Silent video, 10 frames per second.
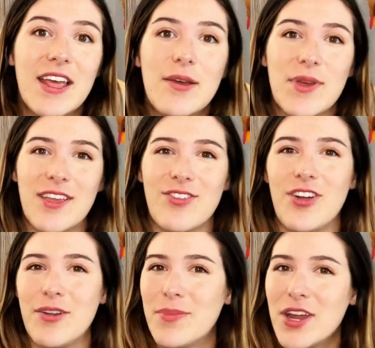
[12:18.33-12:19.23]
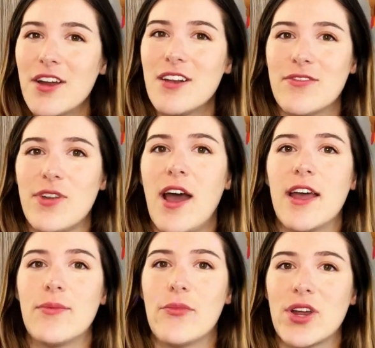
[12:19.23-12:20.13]
because you're in a period of
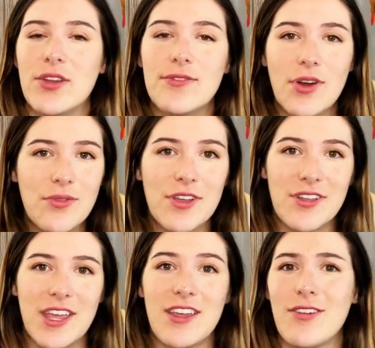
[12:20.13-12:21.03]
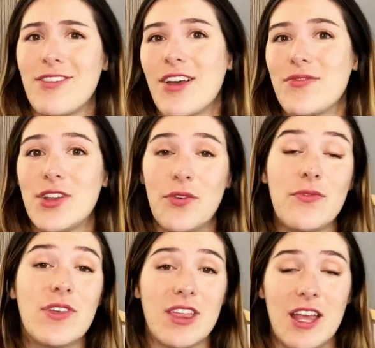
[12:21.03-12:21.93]
time where you don't look like yourself, you
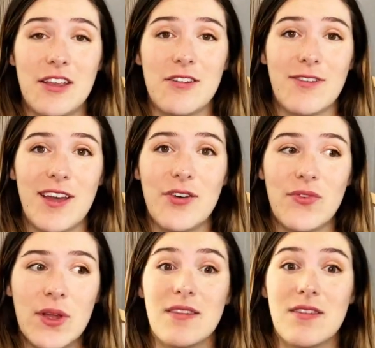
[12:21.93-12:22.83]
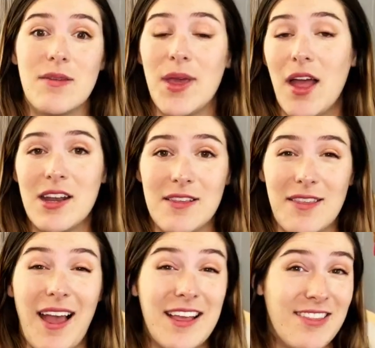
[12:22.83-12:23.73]
don't feel like yourself. To be honest,
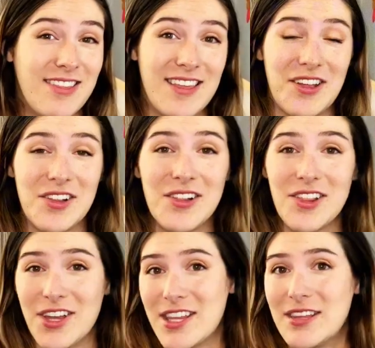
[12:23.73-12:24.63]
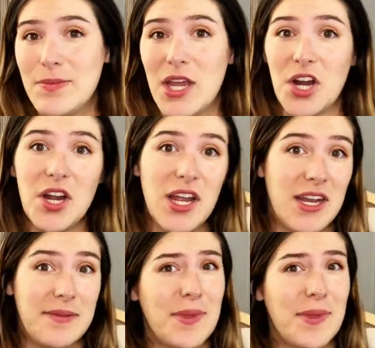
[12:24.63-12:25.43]
I still look in the mirror and I'm